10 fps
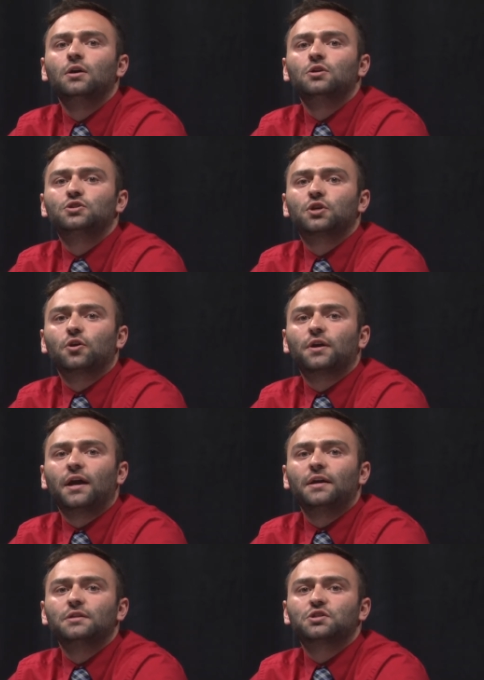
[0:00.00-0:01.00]

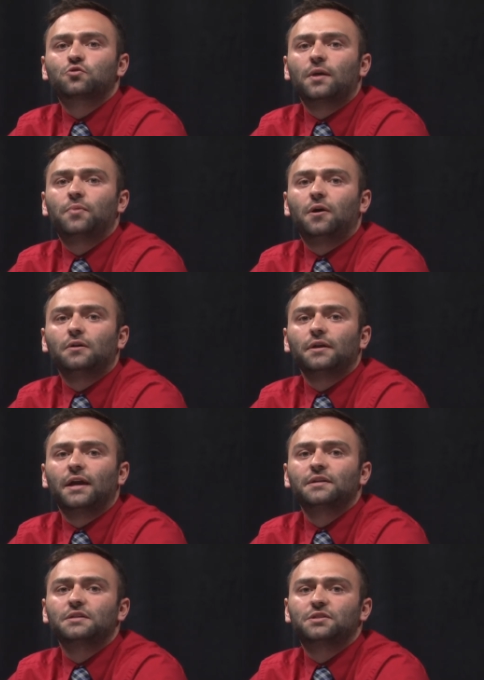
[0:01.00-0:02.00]
Sergei Skripal
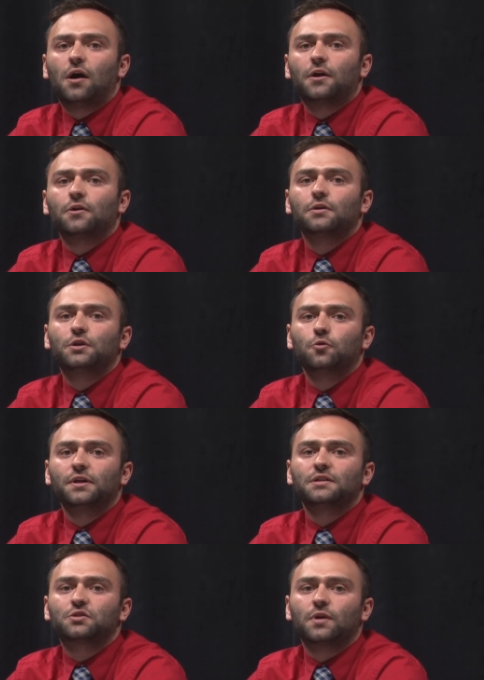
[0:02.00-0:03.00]
and his daughter
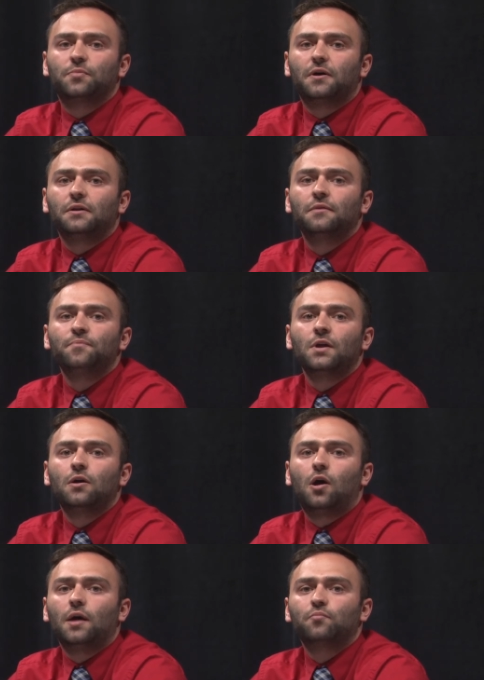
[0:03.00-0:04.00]
Yulia Skripal
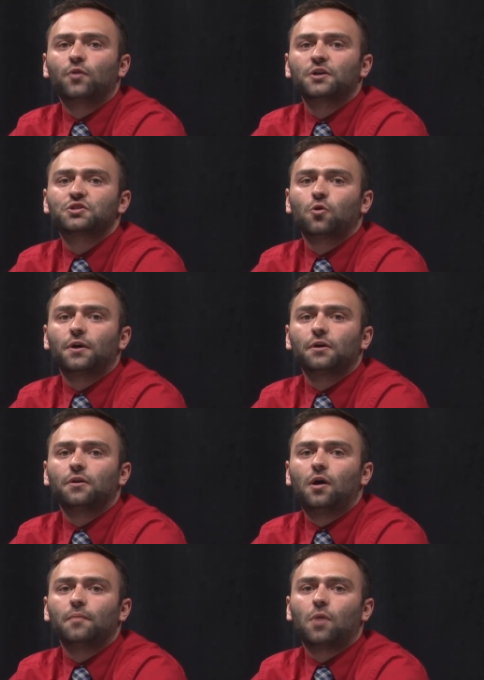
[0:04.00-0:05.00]
on British soil
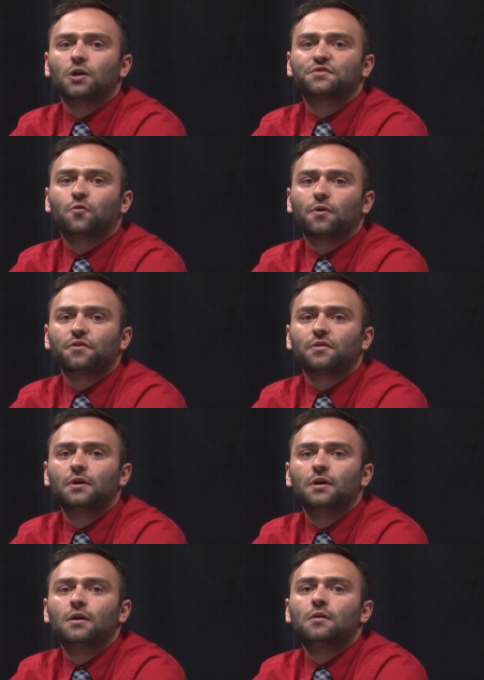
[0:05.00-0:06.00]
on March 4th.
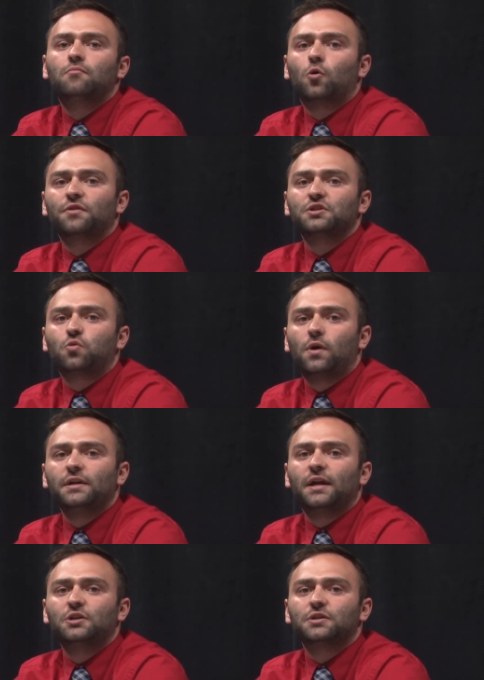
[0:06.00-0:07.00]
More than 20
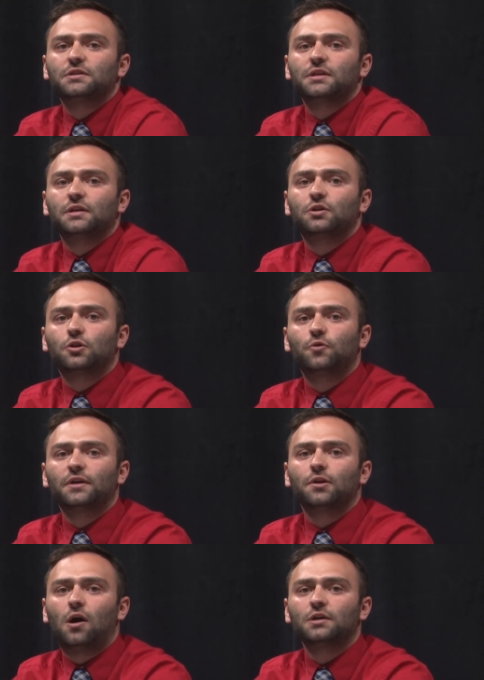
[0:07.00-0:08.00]
nations,
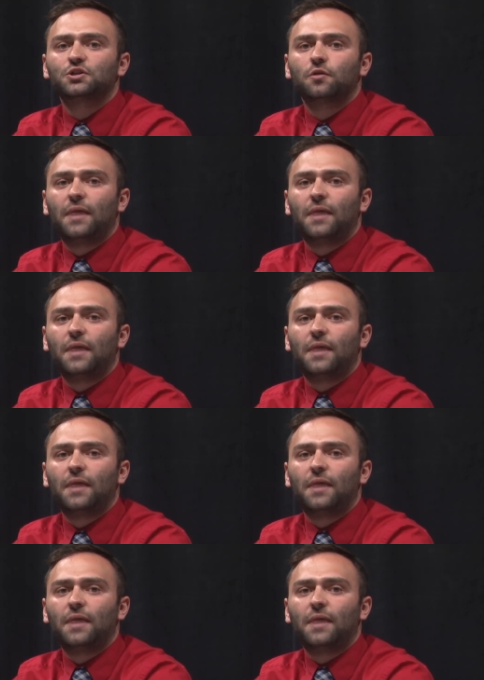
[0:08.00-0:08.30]
including long-term